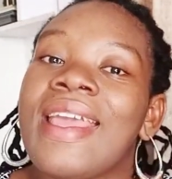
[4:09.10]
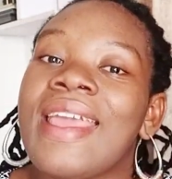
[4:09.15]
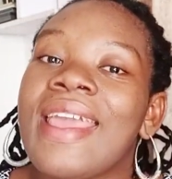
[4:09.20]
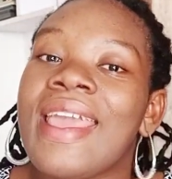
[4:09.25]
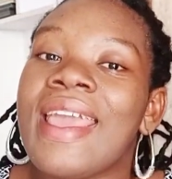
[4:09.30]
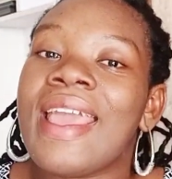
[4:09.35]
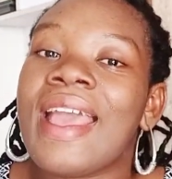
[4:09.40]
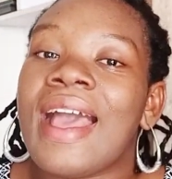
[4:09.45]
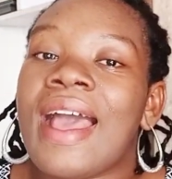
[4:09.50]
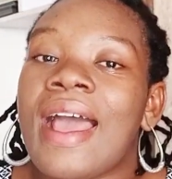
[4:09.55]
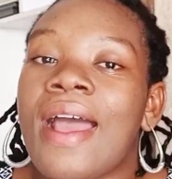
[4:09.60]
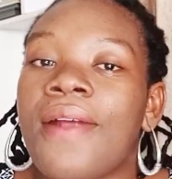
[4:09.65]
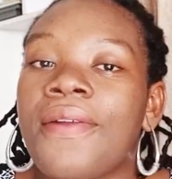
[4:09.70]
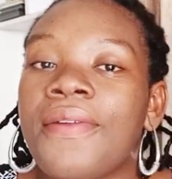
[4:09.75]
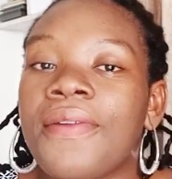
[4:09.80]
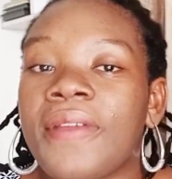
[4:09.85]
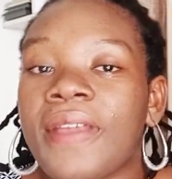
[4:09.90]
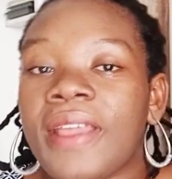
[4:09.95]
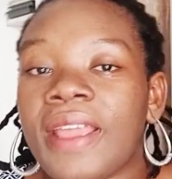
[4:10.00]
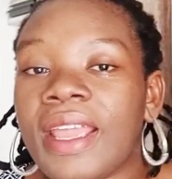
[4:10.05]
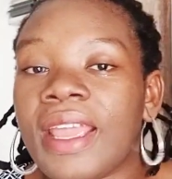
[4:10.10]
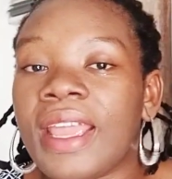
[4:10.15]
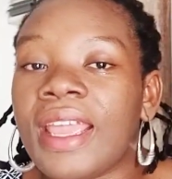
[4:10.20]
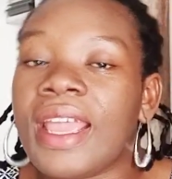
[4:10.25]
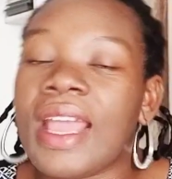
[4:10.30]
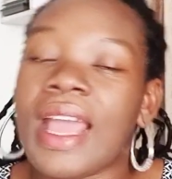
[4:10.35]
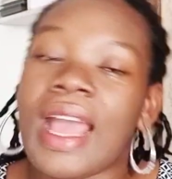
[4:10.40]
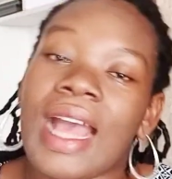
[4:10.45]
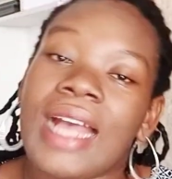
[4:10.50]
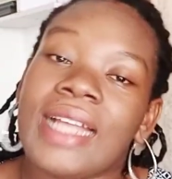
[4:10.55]
ARA
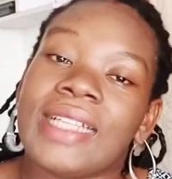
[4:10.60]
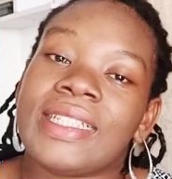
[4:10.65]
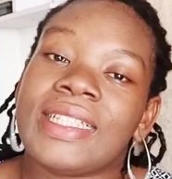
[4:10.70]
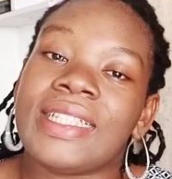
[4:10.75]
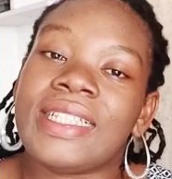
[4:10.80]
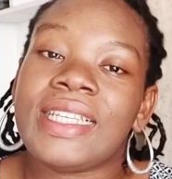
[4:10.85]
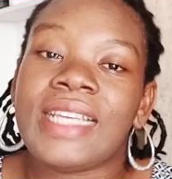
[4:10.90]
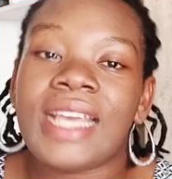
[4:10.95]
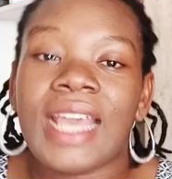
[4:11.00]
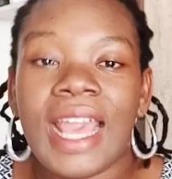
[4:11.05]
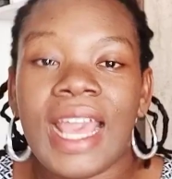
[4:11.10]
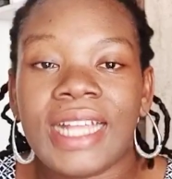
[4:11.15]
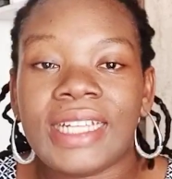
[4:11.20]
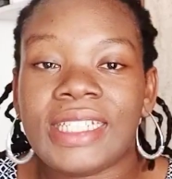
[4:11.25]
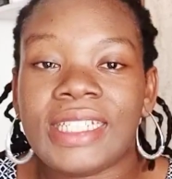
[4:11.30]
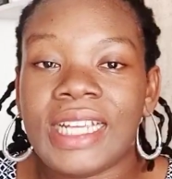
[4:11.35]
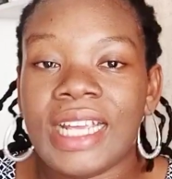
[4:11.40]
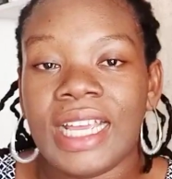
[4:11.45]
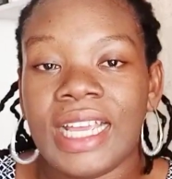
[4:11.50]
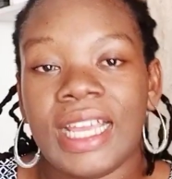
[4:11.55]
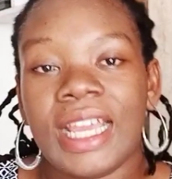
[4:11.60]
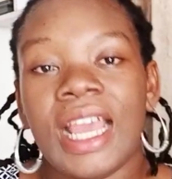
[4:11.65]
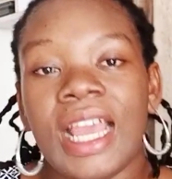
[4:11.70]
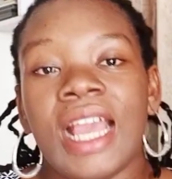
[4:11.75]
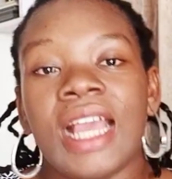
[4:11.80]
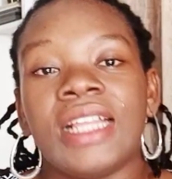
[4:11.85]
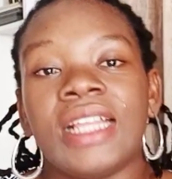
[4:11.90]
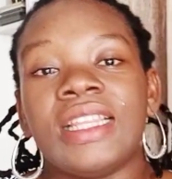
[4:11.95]
and DHA.